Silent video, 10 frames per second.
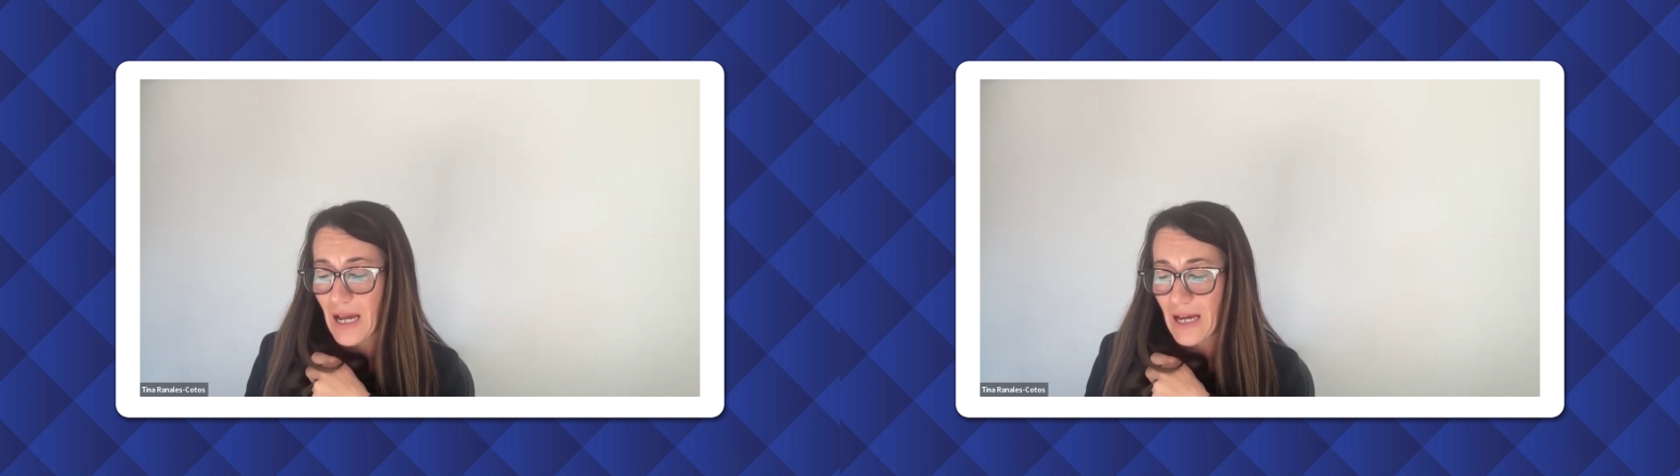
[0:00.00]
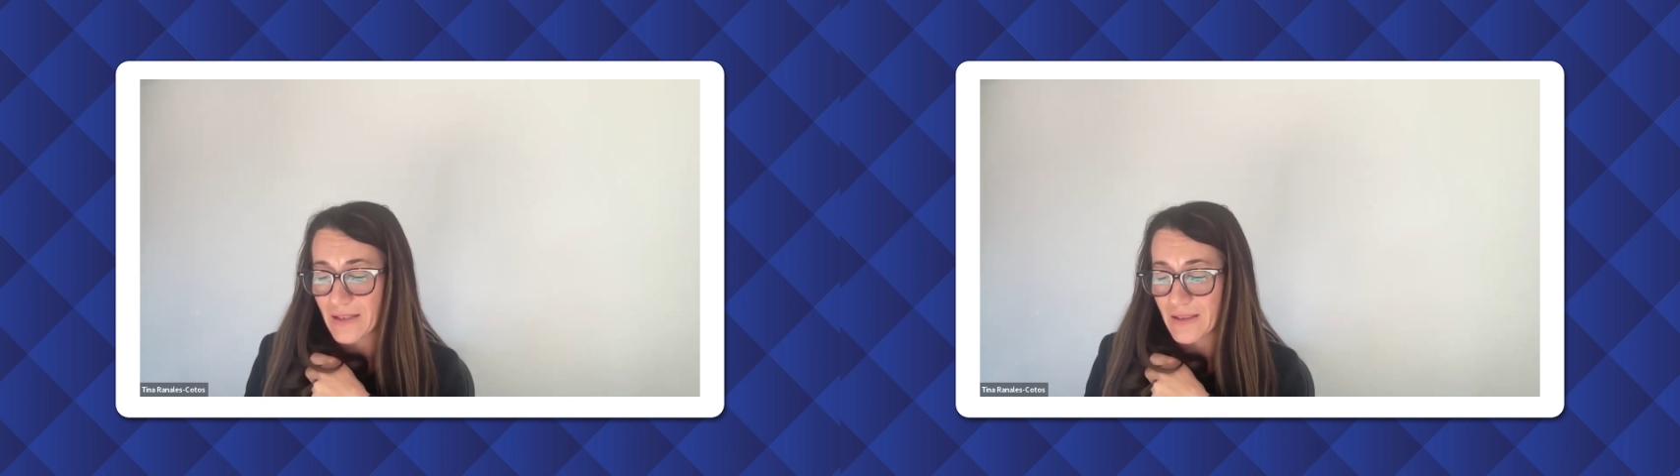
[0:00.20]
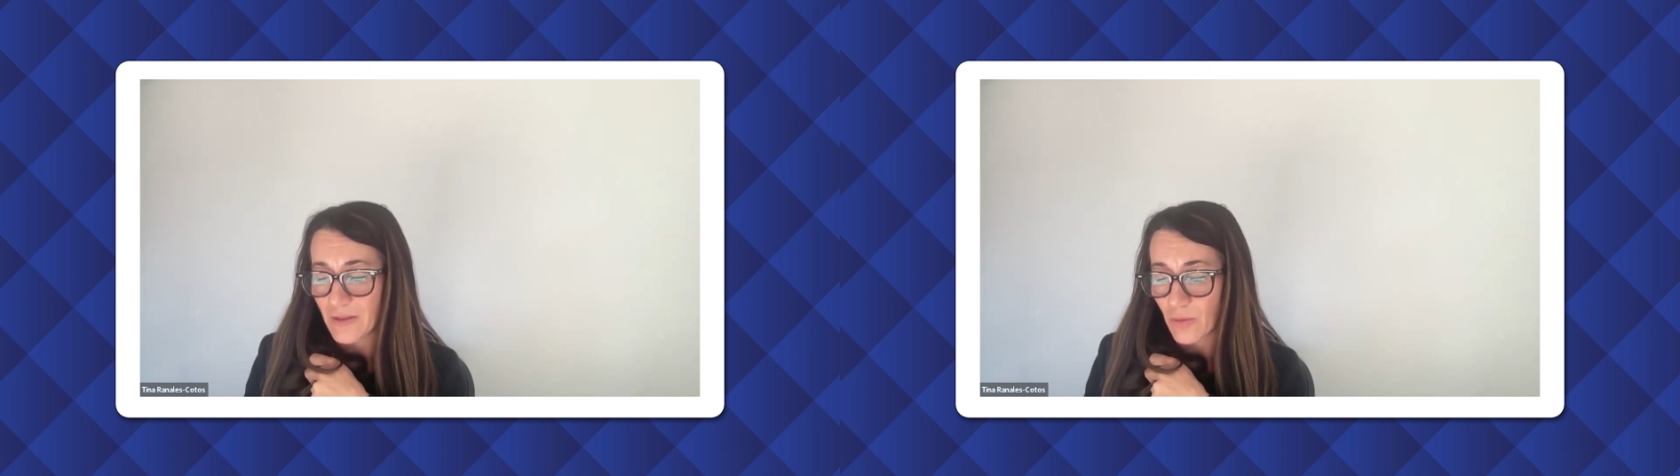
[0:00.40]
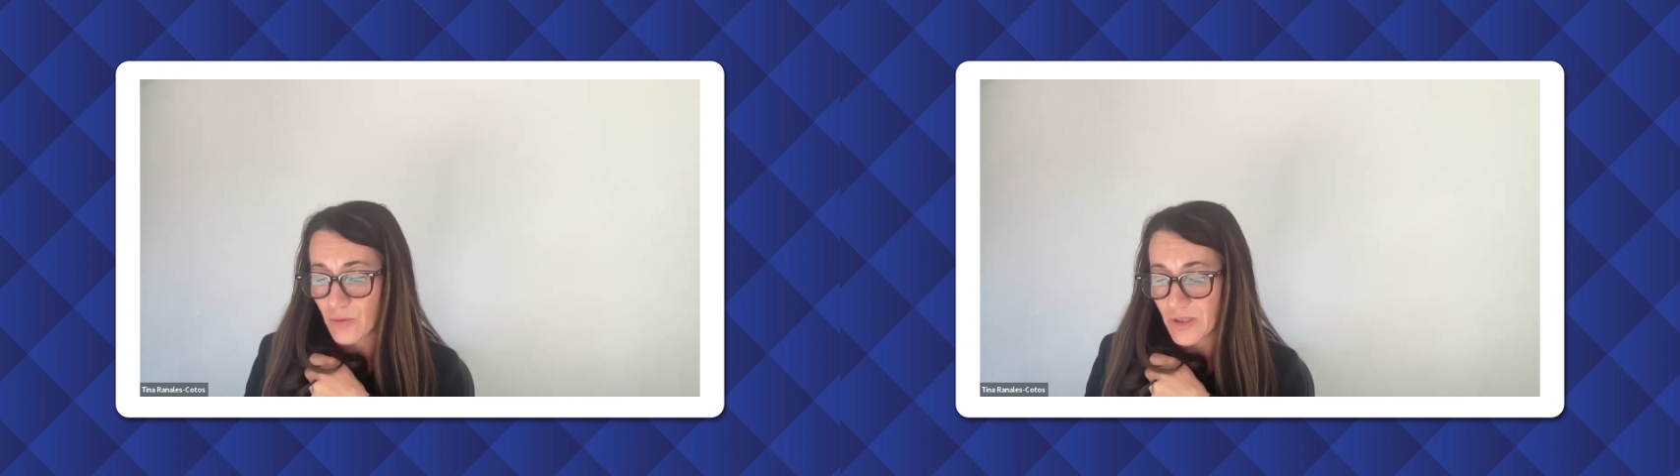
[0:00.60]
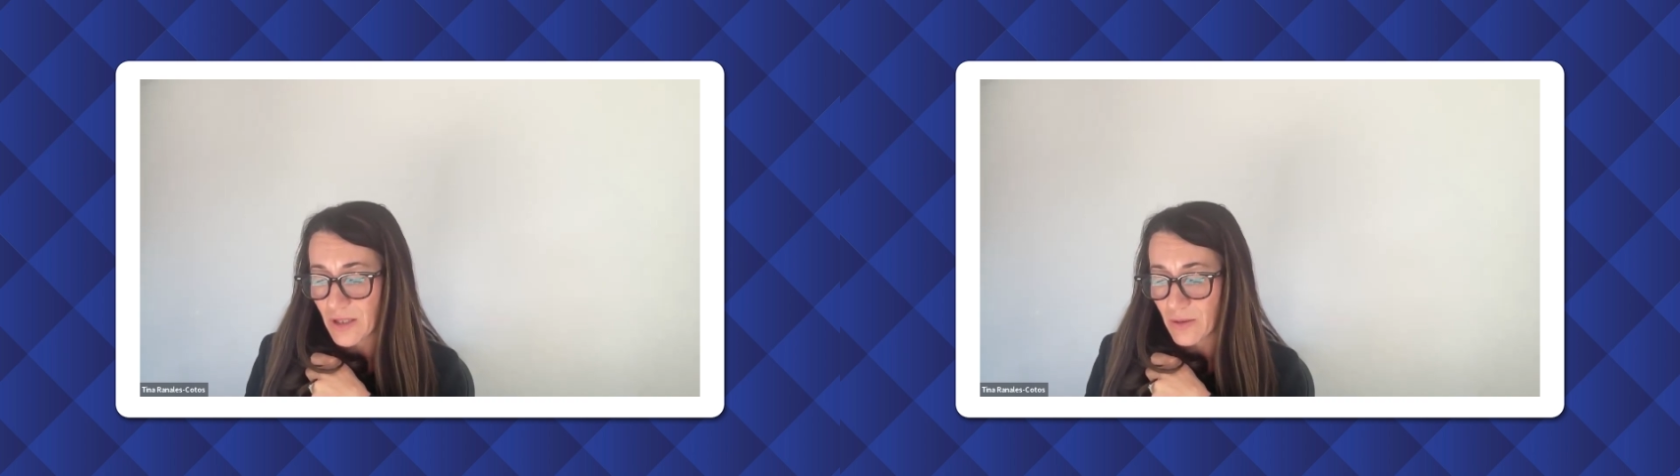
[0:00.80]
And
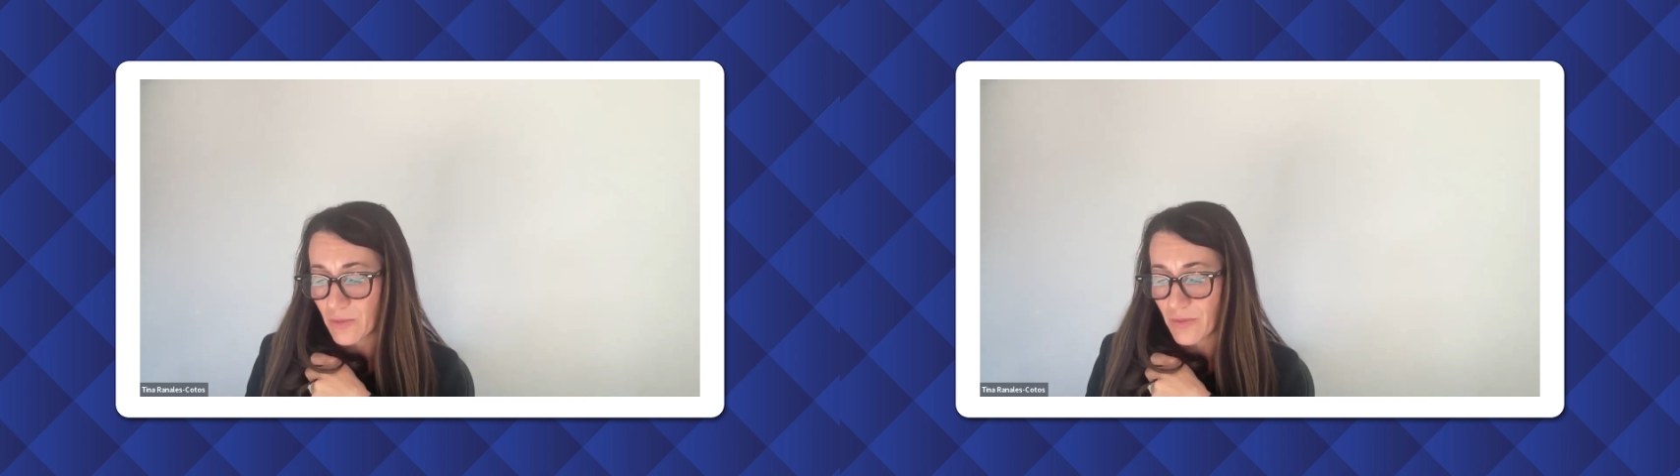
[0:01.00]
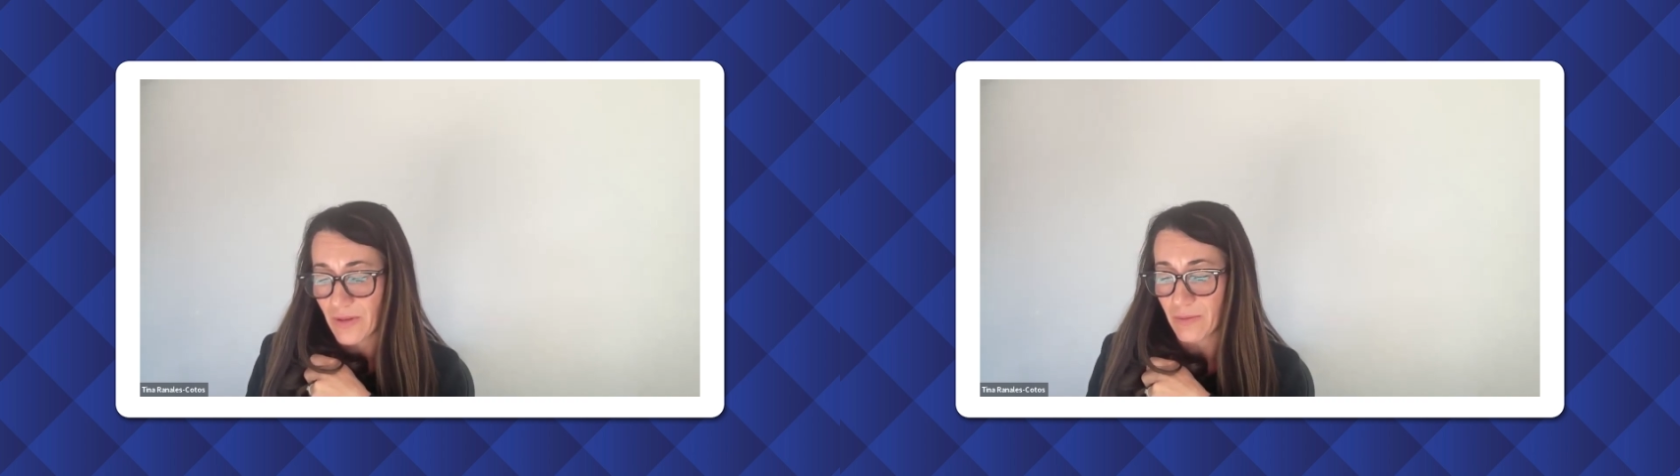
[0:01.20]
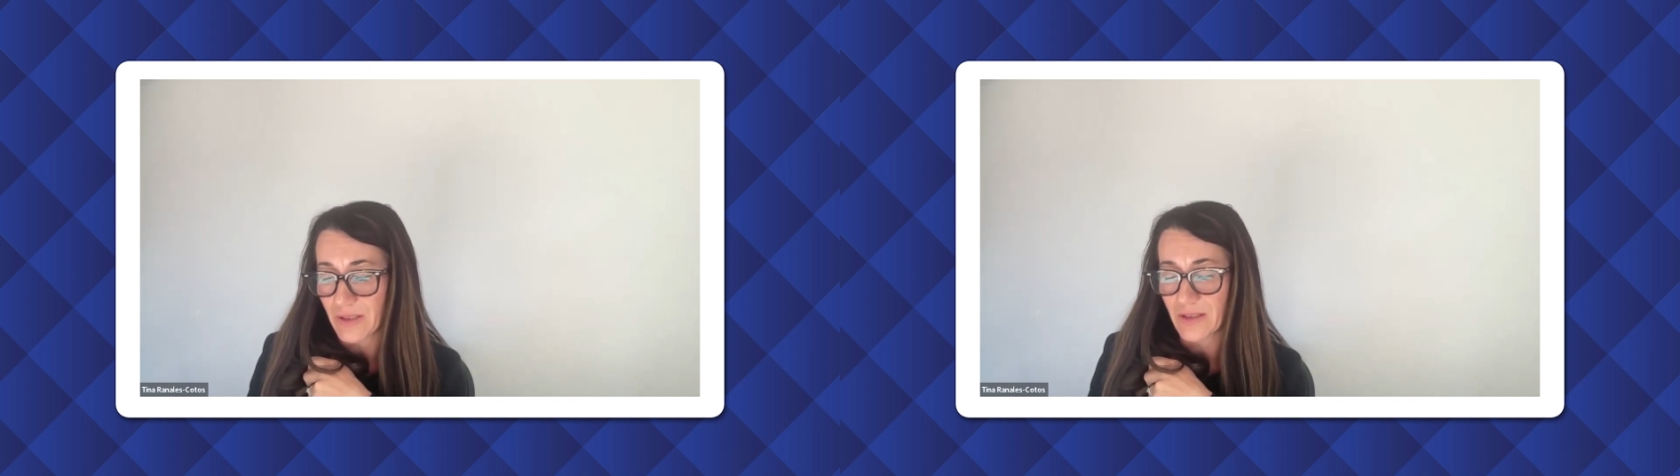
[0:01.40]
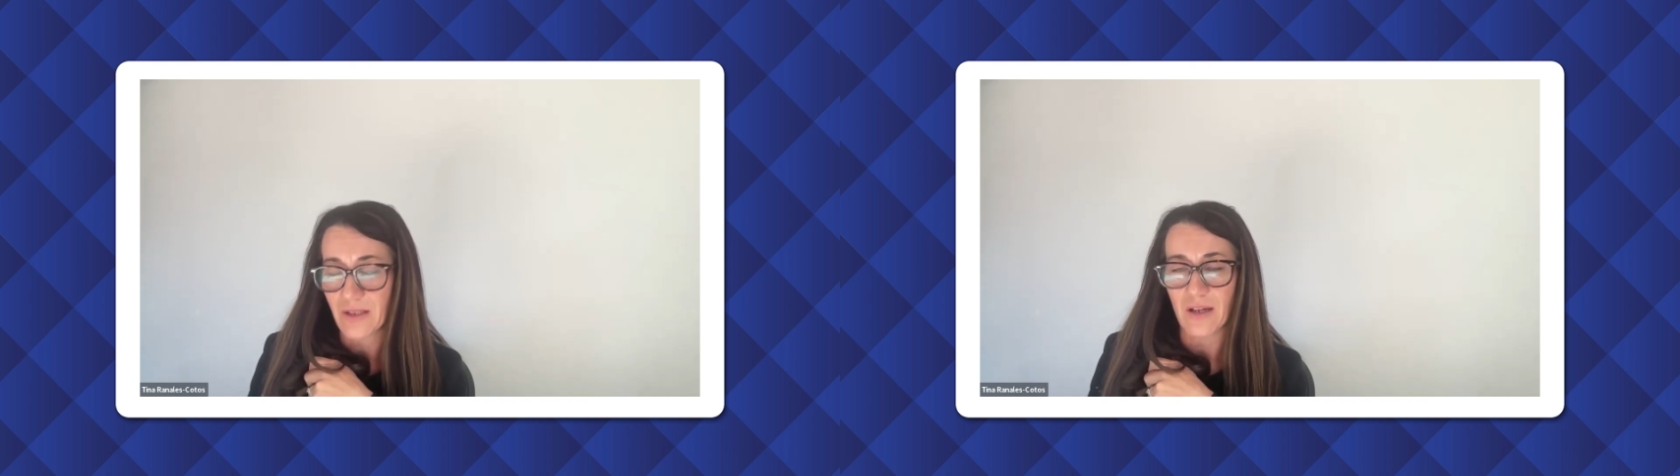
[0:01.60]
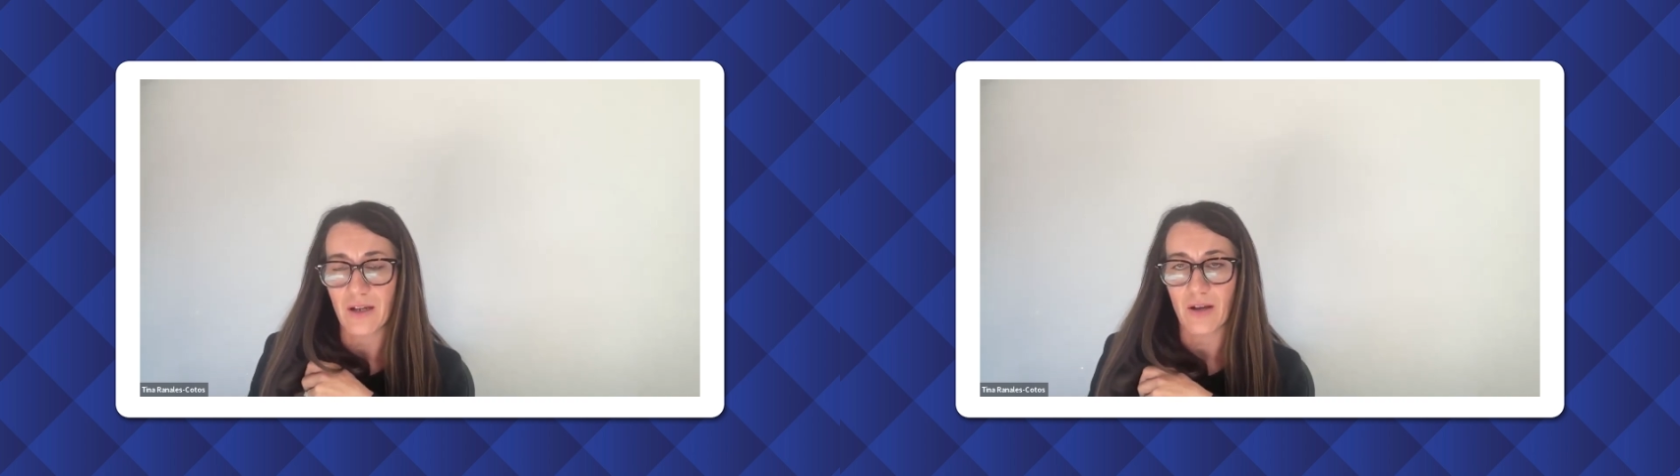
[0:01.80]
also there was